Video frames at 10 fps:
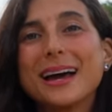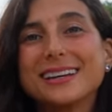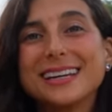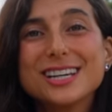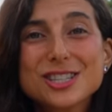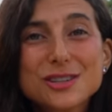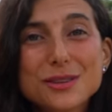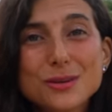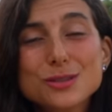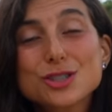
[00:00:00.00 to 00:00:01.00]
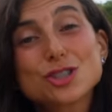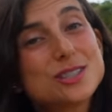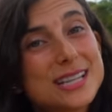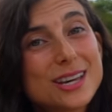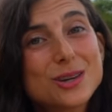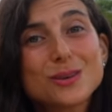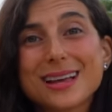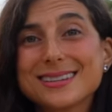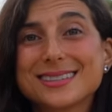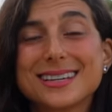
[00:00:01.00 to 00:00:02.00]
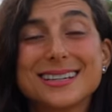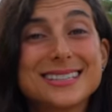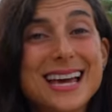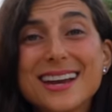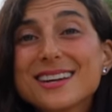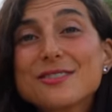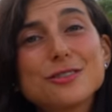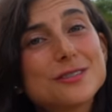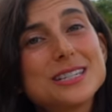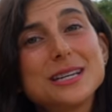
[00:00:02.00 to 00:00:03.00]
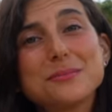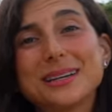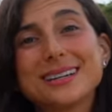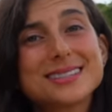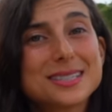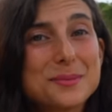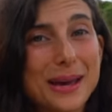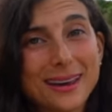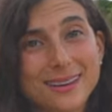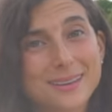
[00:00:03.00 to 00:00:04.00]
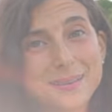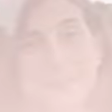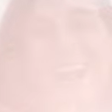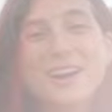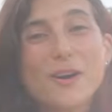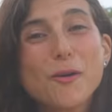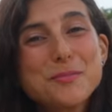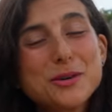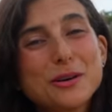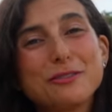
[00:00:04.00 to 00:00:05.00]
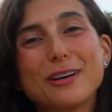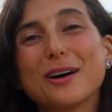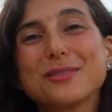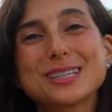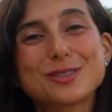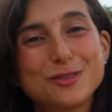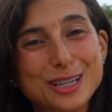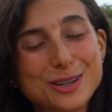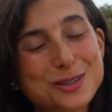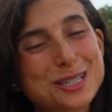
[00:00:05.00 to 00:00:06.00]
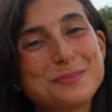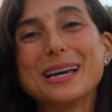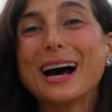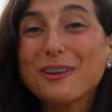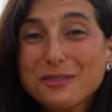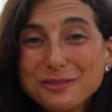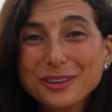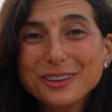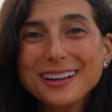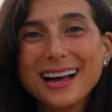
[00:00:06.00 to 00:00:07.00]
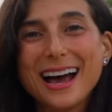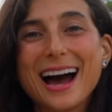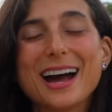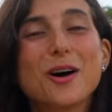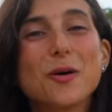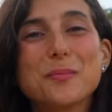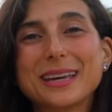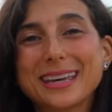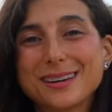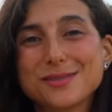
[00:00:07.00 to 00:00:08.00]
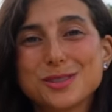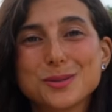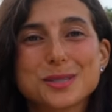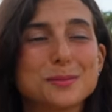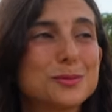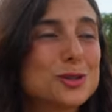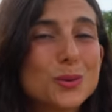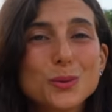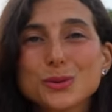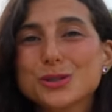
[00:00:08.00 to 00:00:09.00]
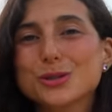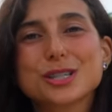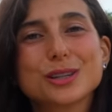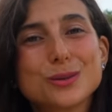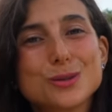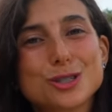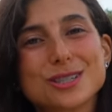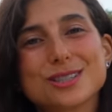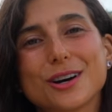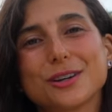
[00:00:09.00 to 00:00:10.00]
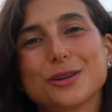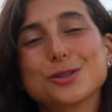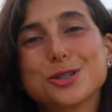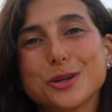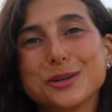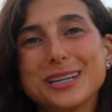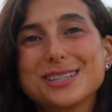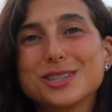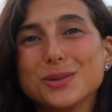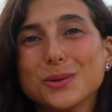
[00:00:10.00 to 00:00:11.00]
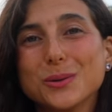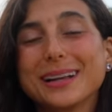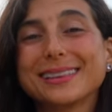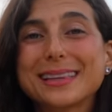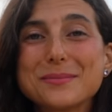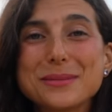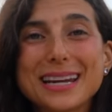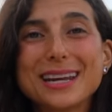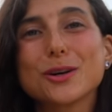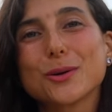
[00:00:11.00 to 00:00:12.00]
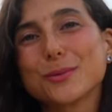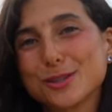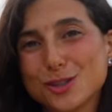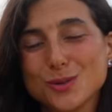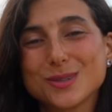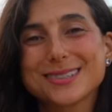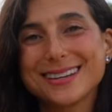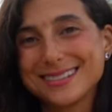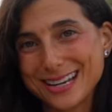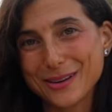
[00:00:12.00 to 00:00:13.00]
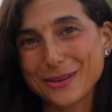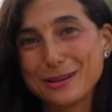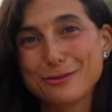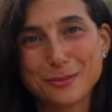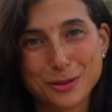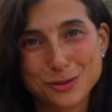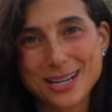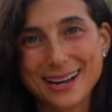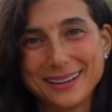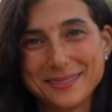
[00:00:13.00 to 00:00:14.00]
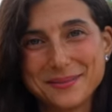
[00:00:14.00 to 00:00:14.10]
and each of those should take you less than 10 to 15 minutes to make. I hope you have found this video to be helpful. I hope it gives you some tools or solutions on your journey to eliminate or reduce dairy from your diet.